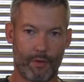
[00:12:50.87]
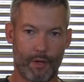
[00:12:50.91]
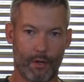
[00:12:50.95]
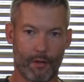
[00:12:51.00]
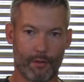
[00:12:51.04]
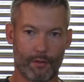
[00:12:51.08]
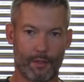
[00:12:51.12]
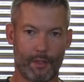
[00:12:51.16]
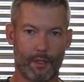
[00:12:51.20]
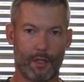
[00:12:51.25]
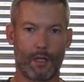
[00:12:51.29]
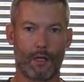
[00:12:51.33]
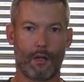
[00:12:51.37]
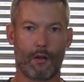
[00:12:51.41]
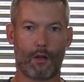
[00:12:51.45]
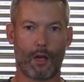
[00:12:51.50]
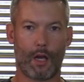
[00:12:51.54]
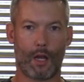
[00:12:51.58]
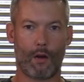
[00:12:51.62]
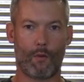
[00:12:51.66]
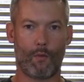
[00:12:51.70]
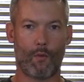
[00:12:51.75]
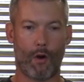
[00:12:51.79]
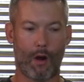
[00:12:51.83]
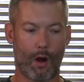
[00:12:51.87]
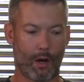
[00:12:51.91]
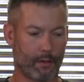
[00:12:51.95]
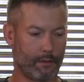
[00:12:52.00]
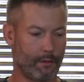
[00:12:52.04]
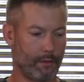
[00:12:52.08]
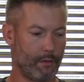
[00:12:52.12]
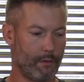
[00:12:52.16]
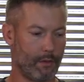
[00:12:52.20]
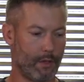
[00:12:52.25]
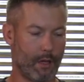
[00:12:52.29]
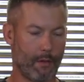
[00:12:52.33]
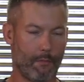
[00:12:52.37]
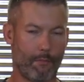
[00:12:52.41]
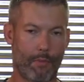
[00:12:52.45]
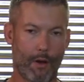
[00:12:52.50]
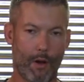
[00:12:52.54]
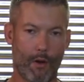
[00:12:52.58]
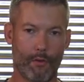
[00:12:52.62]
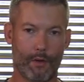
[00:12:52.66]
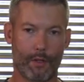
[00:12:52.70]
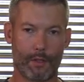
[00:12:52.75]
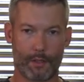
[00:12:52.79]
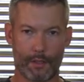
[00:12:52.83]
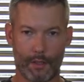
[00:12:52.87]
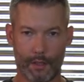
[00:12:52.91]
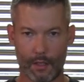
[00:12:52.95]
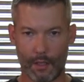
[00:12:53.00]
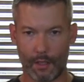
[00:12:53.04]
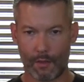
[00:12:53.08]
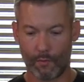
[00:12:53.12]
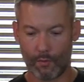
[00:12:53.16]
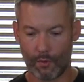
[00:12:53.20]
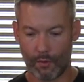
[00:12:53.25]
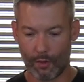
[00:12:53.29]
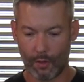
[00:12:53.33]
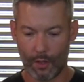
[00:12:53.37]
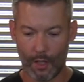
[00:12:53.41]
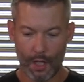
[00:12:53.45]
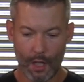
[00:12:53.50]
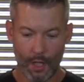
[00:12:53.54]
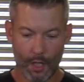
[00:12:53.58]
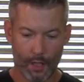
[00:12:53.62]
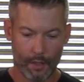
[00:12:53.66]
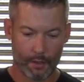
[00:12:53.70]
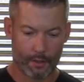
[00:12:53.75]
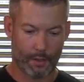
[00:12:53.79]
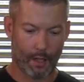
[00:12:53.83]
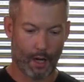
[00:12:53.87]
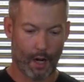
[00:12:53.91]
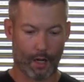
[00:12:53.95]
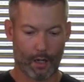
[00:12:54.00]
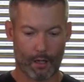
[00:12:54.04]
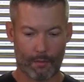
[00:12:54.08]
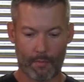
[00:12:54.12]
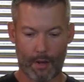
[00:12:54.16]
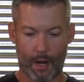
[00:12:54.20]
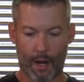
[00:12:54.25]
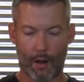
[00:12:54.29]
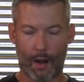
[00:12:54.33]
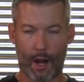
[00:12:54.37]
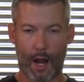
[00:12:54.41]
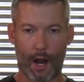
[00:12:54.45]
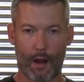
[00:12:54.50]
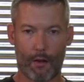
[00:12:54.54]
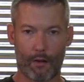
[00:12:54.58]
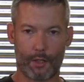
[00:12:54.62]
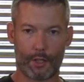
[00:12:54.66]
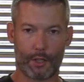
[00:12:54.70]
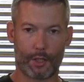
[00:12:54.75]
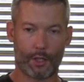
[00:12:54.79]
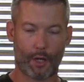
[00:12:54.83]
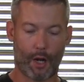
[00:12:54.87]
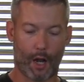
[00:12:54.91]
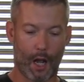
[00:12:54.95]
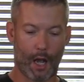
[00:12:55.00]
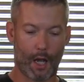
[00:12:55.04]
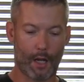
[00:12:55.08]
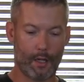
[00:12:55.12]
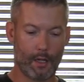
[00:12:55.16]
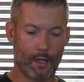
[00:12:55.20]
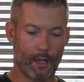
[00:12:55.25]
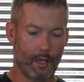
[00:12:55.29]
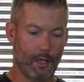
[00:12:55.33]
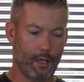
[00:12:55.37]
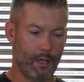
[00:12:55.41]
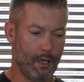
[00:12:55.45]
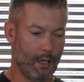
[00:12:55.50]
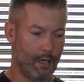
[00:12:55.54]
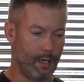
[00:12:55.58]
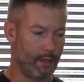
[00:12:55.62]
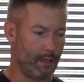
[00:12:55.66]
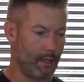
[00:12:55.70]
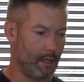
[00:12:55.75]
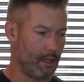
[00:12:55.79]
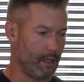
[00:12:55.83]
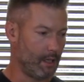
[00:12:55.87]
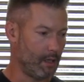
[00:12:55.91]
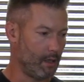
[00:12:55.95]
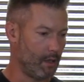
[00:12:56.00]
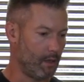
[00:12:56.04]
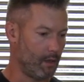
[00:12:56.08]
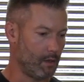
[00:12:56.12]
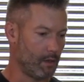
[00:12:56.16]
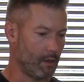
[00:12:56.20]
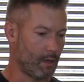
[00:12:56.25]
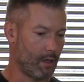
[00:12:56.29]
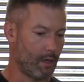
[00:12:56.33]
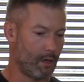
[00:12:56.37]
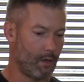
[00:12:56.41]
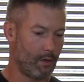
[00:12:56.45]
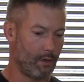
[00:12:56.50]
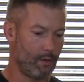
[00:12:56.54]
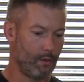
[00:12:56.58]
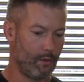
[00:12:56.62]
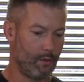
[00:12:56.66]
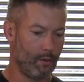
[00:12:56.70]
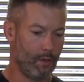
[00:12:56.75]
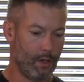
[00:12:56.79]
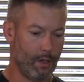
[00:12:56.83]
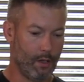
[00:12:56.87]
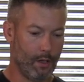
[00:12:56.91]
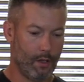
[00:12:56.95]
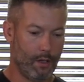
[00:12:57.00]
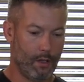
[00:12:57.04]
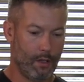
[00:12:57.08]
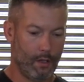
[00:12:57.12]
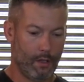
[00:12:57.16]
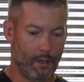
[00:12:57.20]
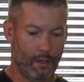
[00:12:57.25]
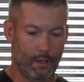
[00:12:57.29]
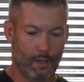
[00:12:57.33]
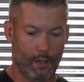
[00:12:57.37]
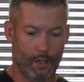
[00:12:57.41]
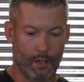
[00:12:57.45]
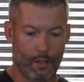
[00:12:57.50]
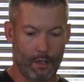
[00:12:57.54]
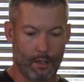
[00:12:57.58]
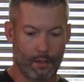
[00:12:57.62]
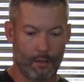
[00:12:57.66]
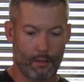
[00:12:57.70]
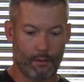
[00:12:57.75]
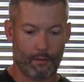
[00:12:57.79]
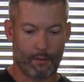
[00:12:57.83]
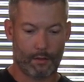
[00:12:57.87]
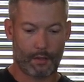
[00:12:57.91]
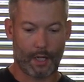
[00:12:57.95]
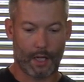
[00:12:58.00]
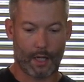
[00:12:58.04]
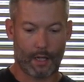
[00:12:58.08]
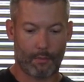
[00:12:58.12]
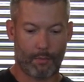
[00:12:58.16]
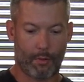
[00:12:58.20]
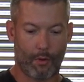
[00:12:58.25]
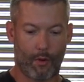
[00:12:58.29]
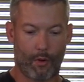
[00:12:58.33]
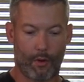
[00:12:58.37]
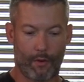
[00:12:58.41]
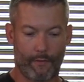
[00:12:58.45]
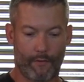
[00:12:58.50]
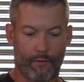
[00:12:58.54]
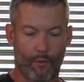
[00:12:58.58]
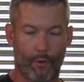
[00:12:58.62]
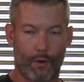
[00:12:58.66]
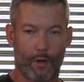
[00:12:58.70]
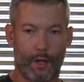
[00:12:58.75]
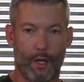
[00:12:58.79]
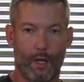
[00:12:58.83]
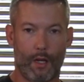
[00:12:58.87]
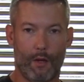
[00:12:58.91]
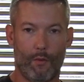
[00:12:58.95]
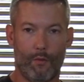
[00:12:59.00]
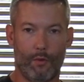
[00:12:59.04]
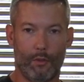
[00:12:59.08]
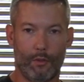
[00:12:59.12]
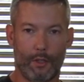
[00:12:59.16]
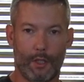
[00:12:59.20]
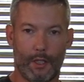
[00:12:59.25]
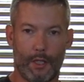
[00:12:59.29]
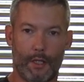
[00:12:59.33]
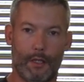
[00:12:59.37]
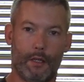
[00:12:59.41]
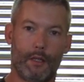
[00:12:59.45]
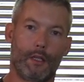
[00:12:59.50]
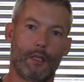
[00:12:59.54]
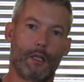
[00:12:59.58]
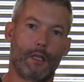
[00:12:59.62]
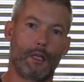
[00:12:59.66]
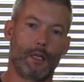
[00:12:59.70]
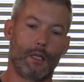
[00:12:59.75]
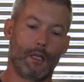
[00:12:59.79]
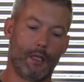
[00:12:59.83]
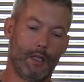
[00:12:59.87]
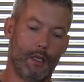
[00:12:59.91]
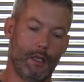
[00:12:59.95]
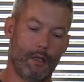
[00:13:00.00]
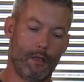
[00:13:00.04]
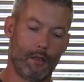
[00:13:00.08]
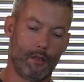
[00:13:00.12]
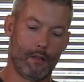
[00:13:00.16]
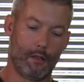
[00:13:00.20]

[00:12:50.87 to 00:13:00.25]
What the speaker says: PRC. I'll kind of walk through the components, and then we'll talk about how it shot, and then I'll go take it apart for you. We'll look at the